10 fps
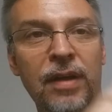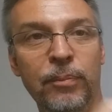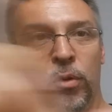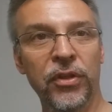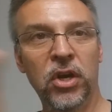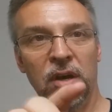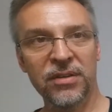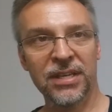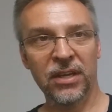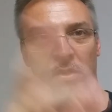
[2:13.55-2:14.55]
If I pulled the
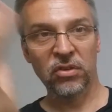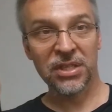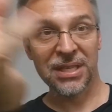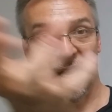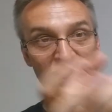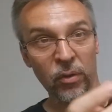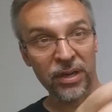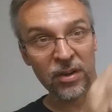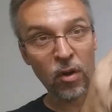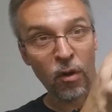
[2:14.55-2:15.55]
cards out, you'd see that
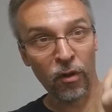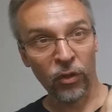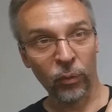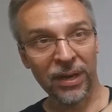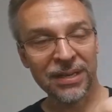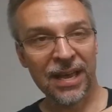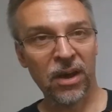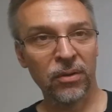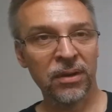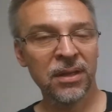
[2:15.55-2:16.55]
going all the way
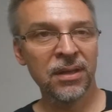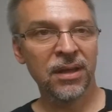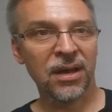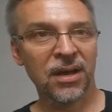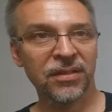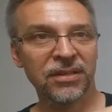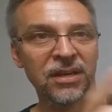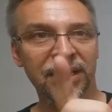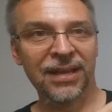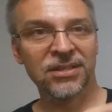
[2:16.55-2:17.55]
down the
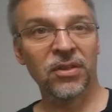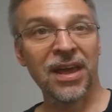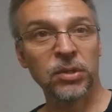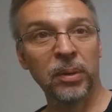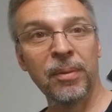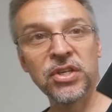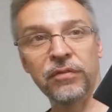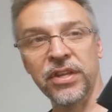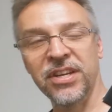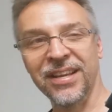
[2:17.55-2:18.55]
tuck case. So that is pretty much
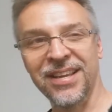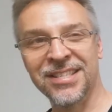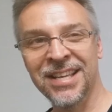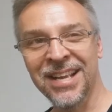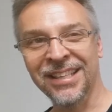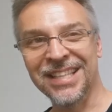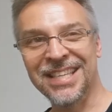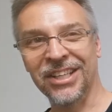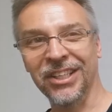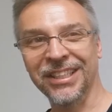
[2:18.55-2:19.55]
it for the tuck case. Let's
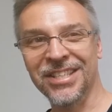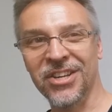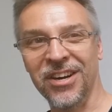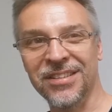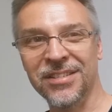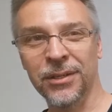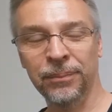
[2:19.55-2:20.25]
take a look at these cards.